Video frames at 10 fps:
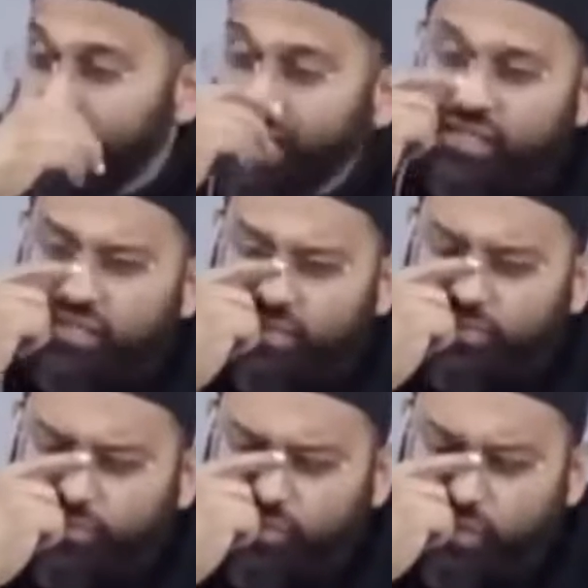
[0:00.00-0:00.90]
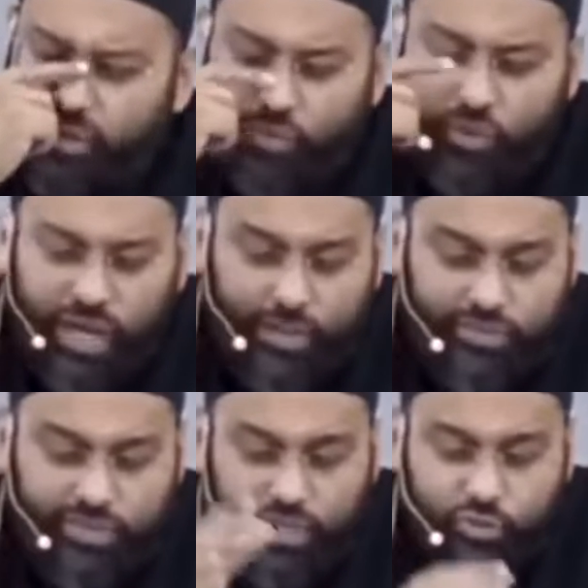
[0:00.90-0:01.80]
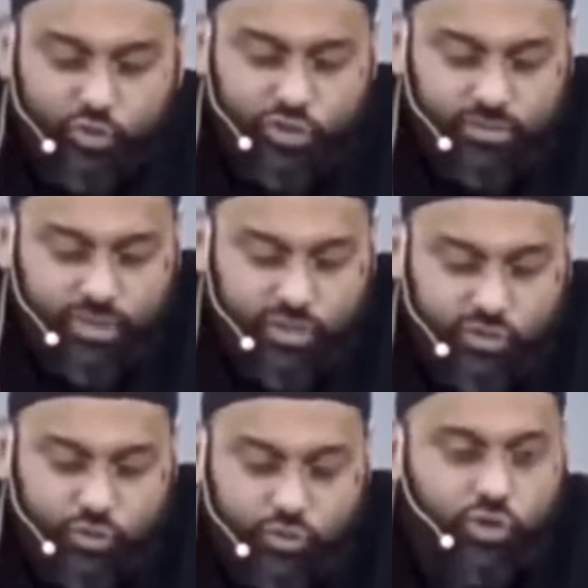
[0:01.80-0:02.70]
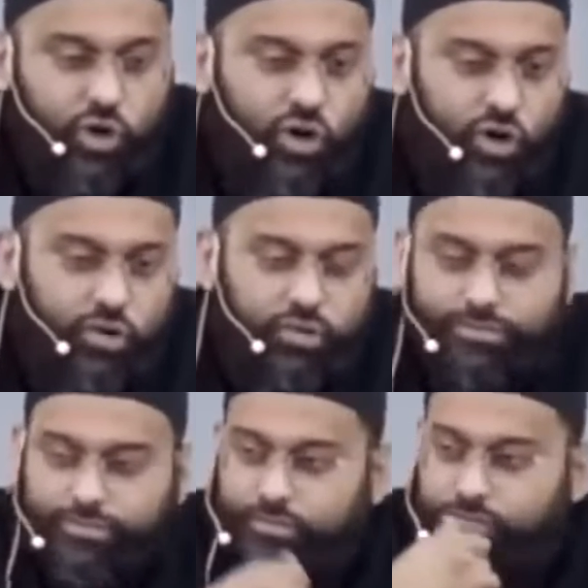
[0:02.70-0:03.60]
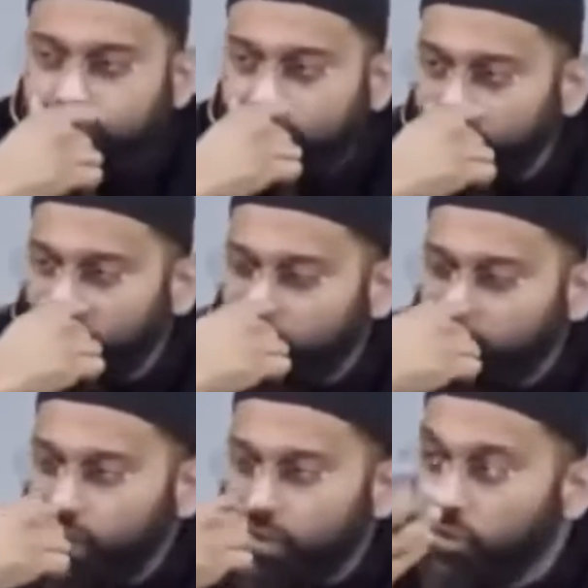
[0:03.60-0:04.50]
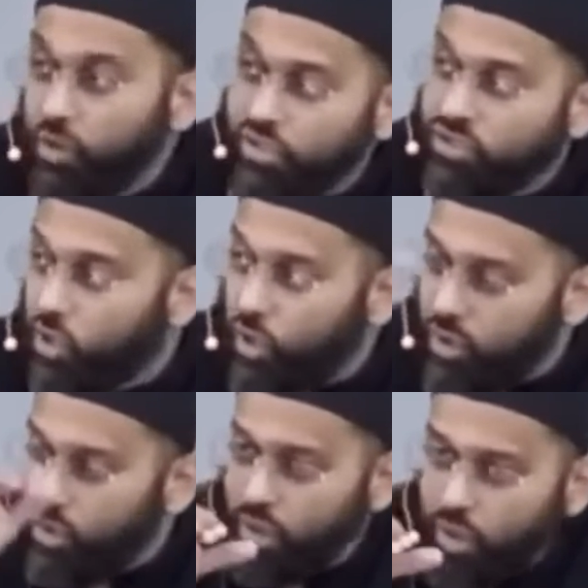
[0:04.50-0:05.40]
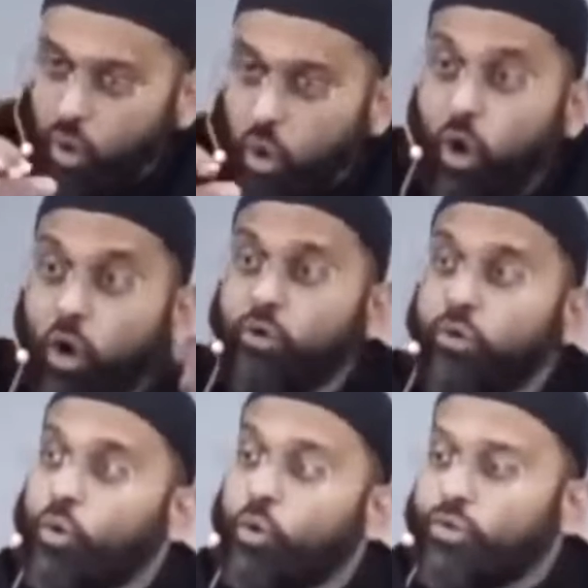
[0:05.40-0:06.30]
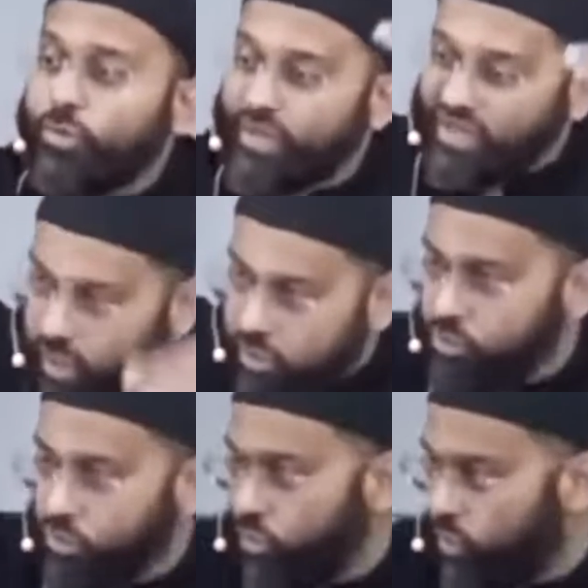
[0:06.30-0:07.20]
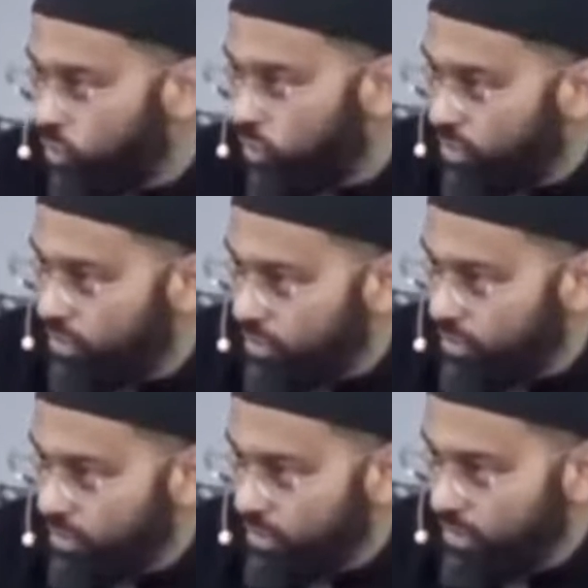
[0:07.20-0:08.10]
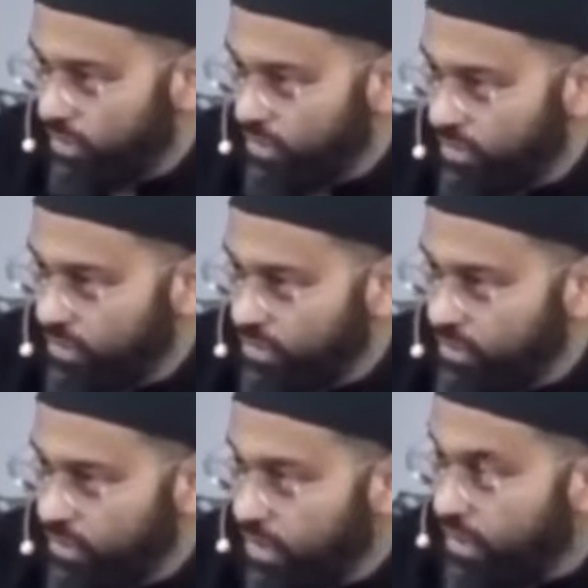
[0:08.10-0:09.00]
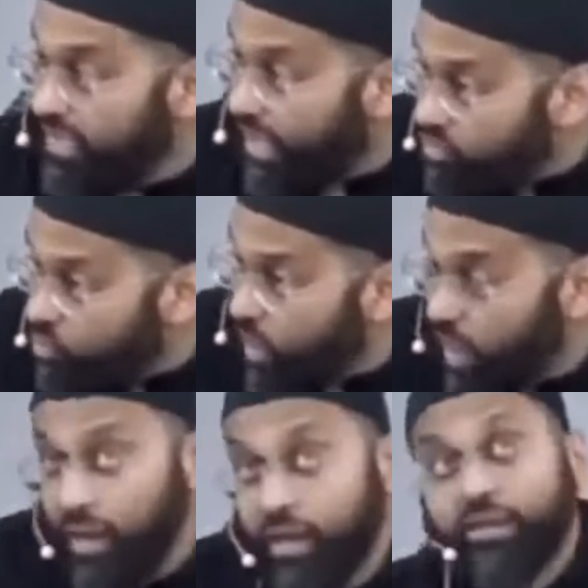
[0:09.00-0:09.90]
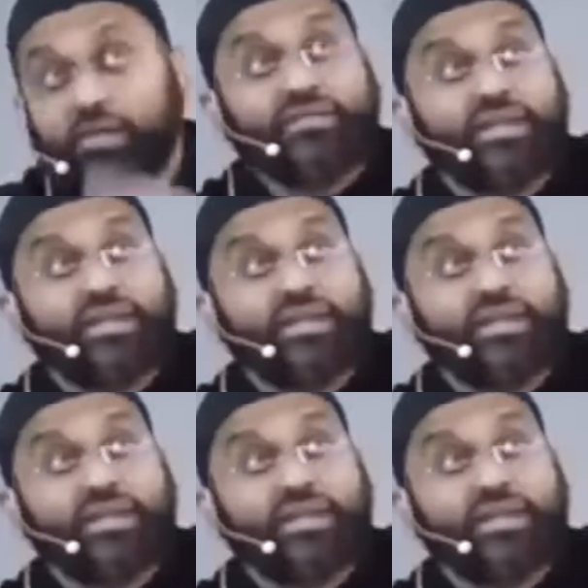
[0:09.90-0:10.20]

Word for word: that perhaps Ya'juj and Ma'juj are not on earth but under earth. That's why the